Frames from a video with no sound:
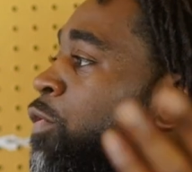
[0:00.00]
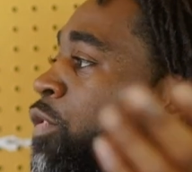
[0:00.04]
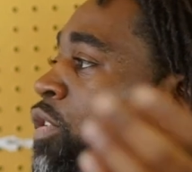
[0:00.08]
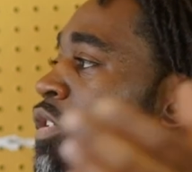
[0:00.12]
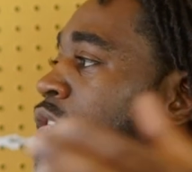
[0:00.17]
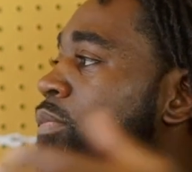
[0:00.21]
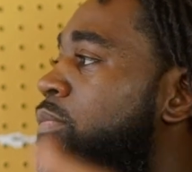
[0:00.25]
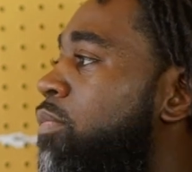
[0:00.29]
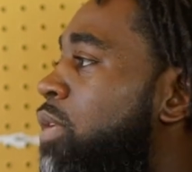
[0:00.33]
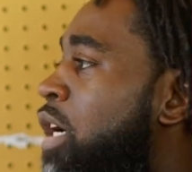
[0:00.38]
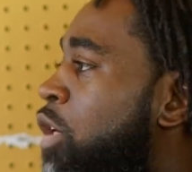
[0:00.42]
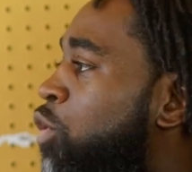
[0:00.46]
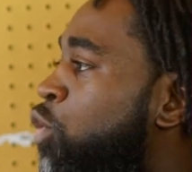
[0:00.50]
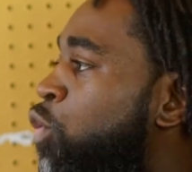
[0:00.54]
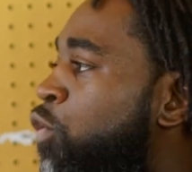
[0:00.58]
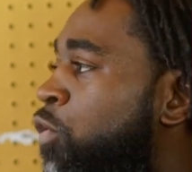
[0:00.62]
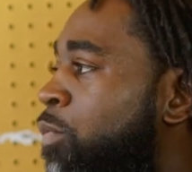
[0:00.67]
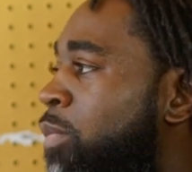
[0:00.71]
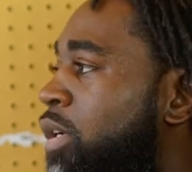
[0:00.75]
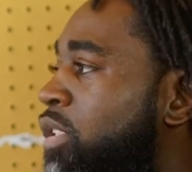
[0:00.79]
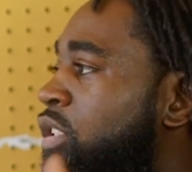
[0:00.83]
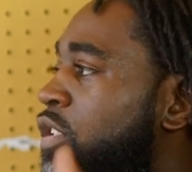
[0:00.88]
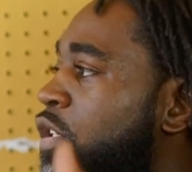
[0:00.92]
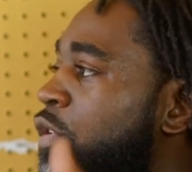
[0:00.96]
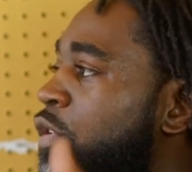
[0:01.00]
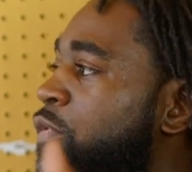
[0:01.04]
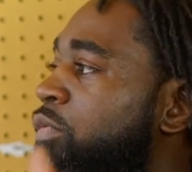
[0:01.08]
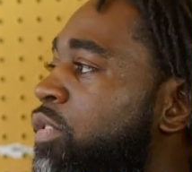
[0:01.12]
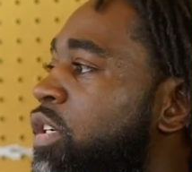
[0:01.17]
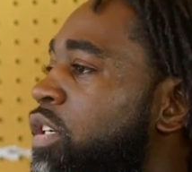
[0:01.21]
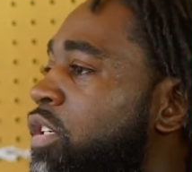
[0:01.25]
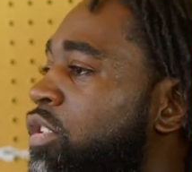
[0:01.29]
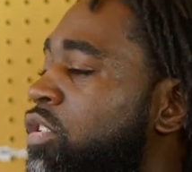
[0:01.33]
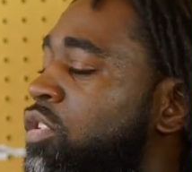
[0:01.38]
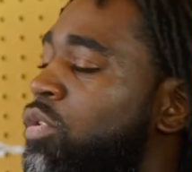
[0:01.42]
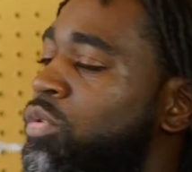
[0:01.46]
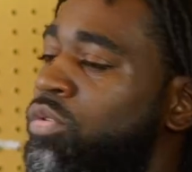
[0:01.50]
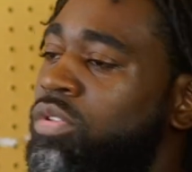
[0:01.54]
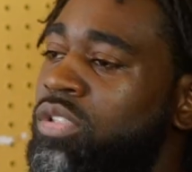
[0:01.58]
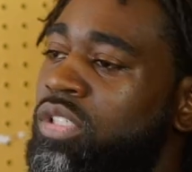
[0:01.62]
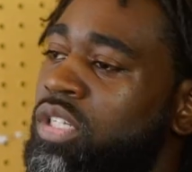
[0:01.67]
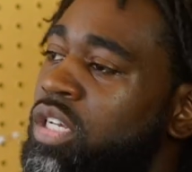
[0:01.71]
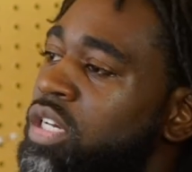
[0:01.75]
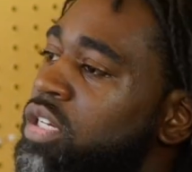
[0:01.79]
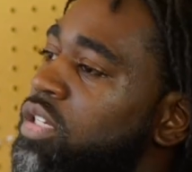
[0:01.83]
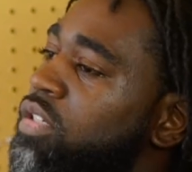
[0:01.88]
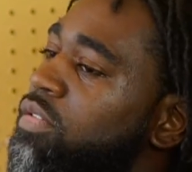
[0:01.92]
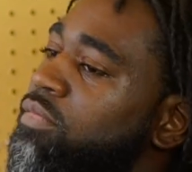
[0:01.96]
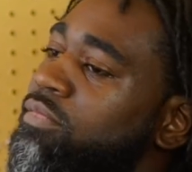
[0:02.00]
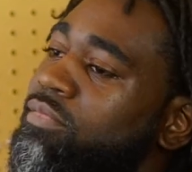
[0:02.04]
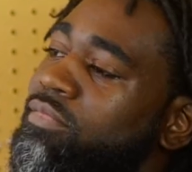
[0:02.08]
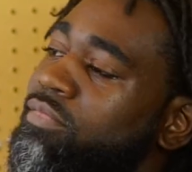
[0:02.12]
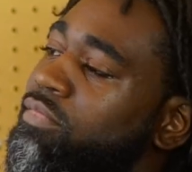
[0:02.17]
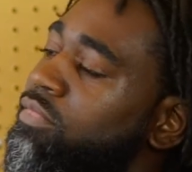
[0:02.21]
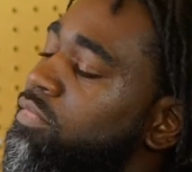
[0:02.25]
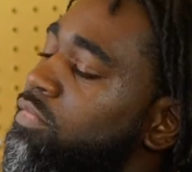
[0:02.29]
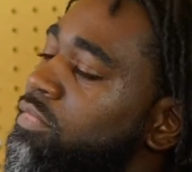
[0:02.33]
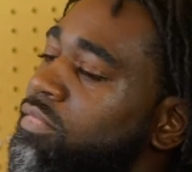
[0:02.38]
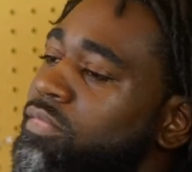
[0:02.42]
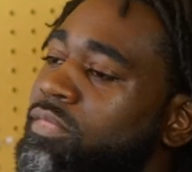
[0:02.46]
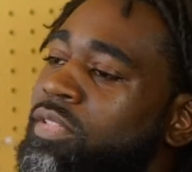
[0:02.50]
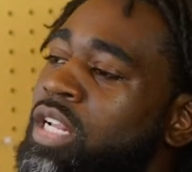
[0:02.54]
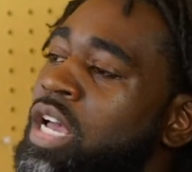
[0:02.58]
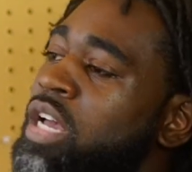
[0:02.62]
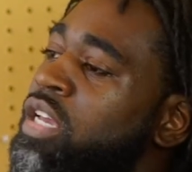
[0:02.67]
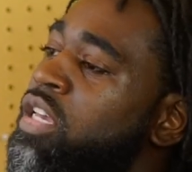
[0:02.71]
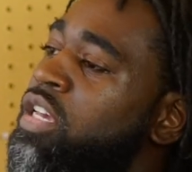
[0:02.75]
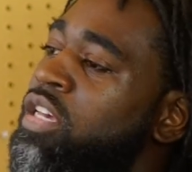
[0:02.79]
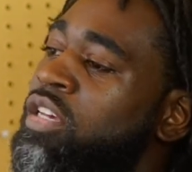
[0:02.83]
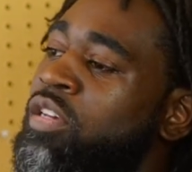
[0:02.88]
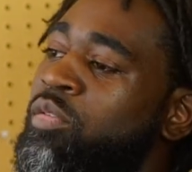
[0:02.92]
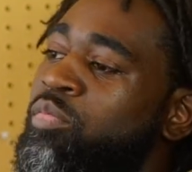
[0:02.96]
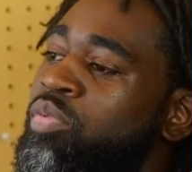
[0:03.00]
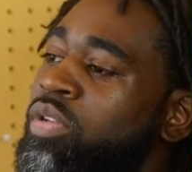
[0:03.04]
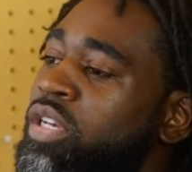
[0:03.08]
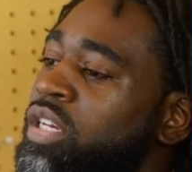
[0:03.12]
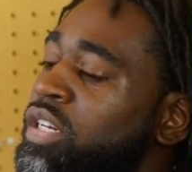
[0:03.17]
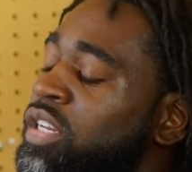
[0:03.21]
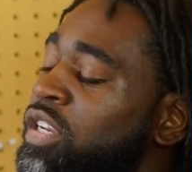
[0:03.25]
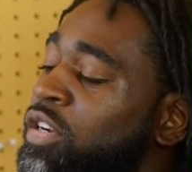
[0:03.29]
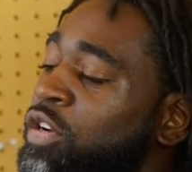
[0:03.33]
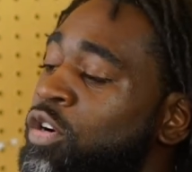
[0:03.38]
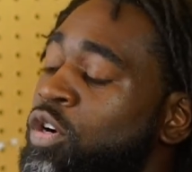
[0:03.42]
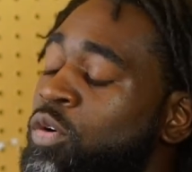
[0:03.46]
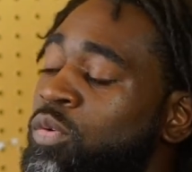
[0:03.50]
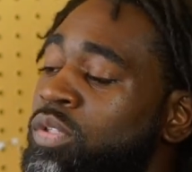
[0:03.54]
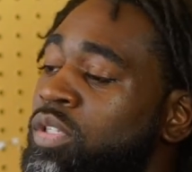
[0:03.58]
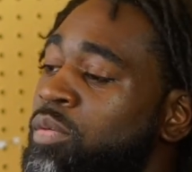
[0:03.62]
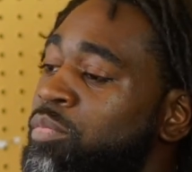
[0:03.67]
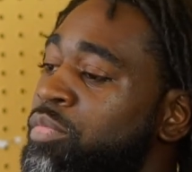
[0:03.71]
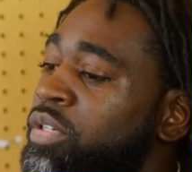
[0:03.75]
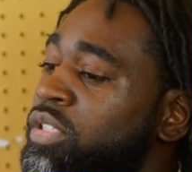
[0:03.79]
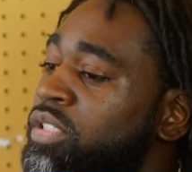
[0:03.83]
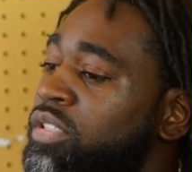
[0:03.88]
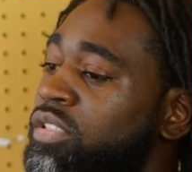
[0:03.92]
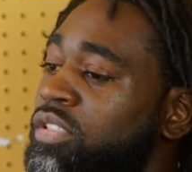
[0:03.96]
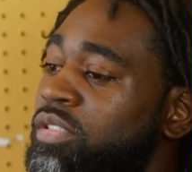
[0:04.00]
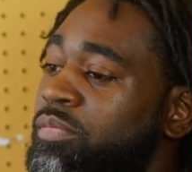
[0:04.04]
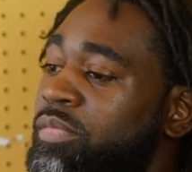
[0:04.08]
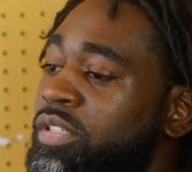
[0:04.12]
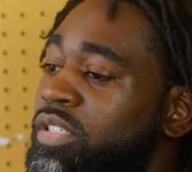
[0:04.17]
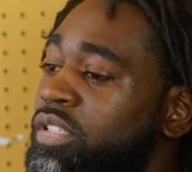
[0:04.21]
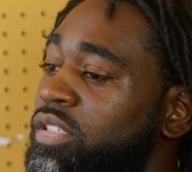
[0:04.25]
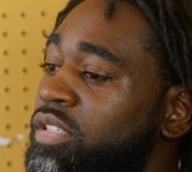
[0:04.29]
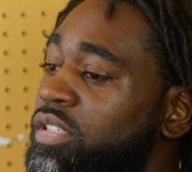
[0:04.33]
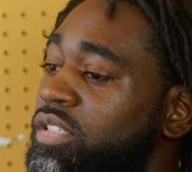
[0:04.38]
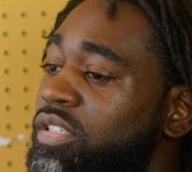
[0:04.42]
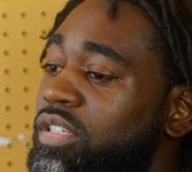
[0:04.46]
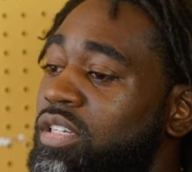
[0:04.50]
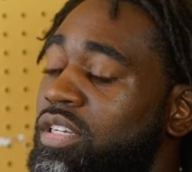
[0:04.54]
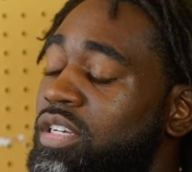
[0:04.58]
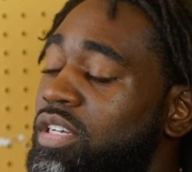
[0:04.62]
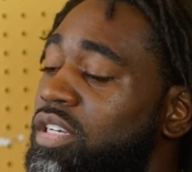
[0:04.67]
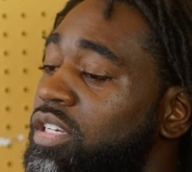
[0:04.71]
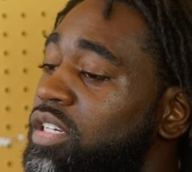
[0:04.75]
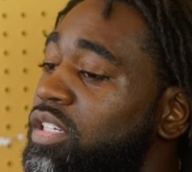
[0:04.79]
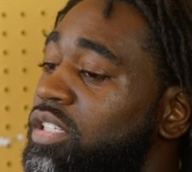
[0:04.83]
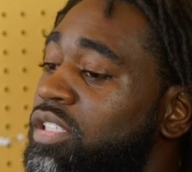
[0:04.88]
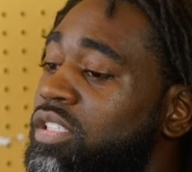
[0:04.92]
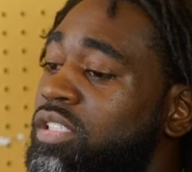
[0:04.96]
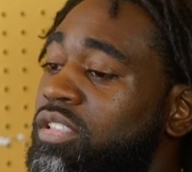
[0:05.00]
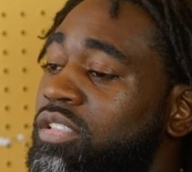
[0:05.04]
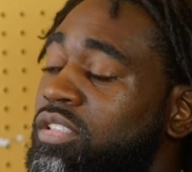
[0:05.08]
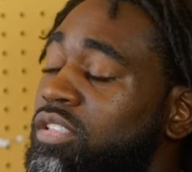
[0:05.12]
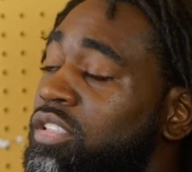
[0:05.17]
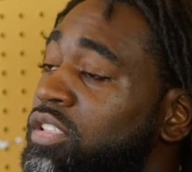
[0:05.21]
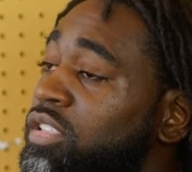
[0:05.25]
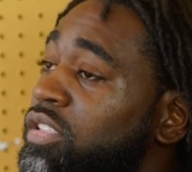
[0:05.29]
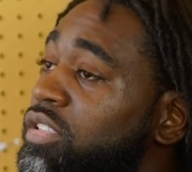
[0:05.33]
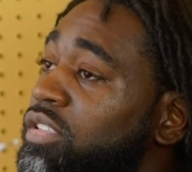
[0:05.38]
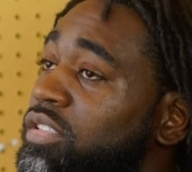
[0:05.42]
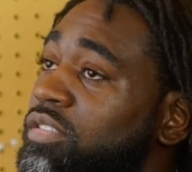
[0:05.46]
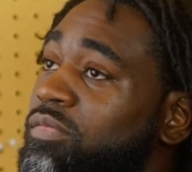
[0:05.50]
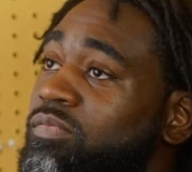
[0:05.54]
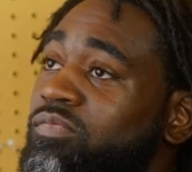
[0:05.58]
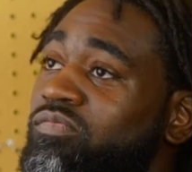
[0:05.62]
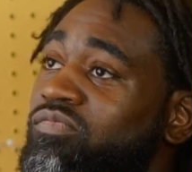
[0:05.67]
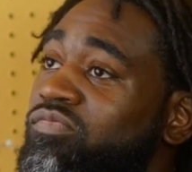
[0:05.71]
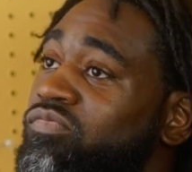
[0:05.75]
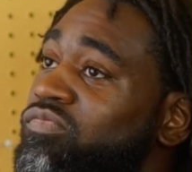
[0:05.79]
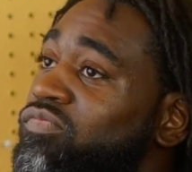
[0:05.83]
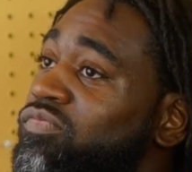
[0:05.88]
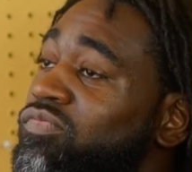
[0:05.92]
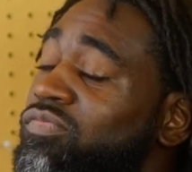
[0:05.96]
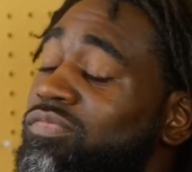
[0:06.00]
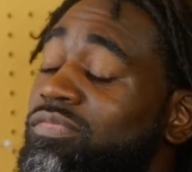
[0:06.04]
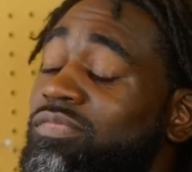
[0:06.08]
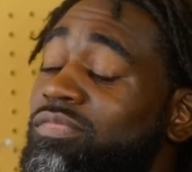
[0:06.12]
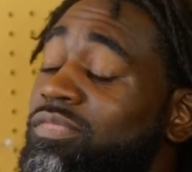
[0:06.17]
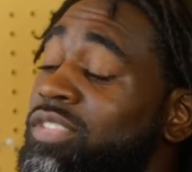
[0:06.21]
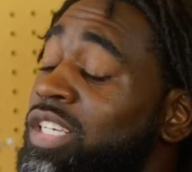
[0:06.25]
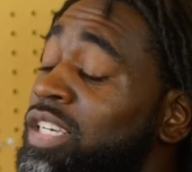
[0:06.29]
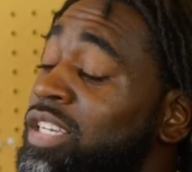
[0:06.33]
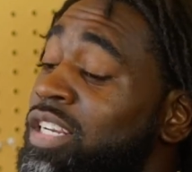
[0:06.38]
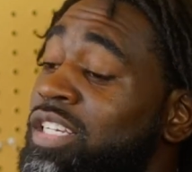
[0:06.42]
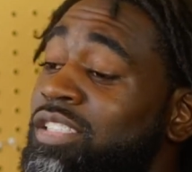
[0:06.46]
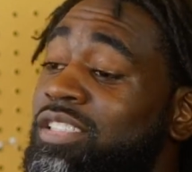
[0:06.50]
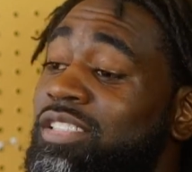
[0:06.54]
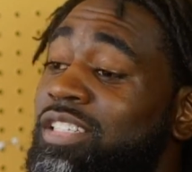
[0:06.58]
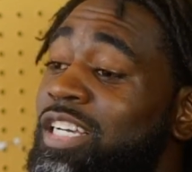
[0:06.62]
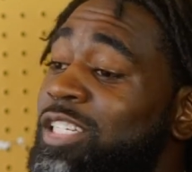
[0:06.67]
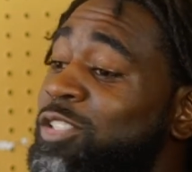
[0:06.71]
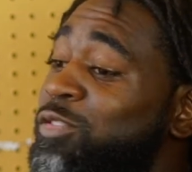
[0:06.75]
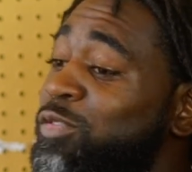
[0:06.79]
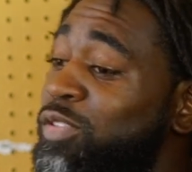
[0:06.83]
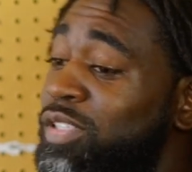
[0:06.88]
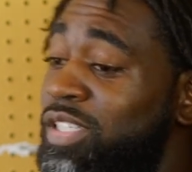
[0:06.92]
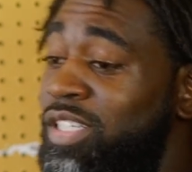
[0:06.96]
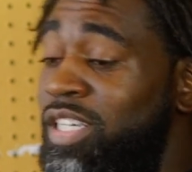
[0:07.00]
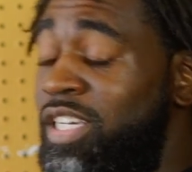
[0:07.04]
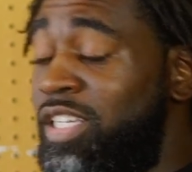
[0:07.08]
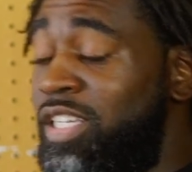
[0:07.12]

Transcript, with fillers: for them, I do for myself now. Right. So it's like right. I can't complain at all with the business, man. Mm-hmm. Just yeah, that's that's really